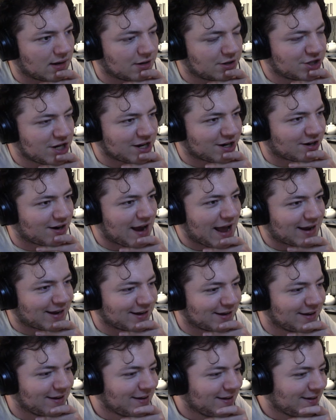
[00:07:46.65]
checker heck,
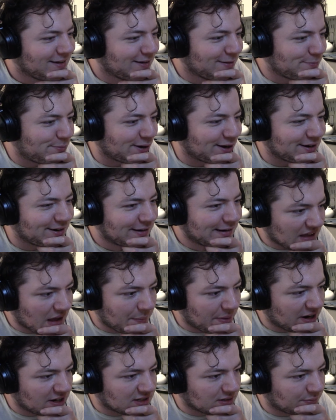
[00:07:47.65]
but I
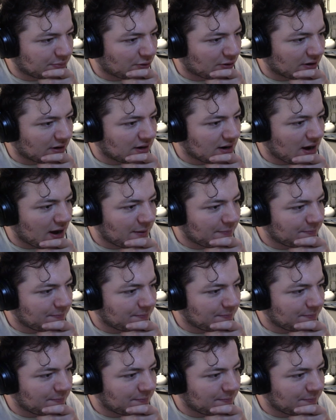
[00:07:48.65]
bet it's important.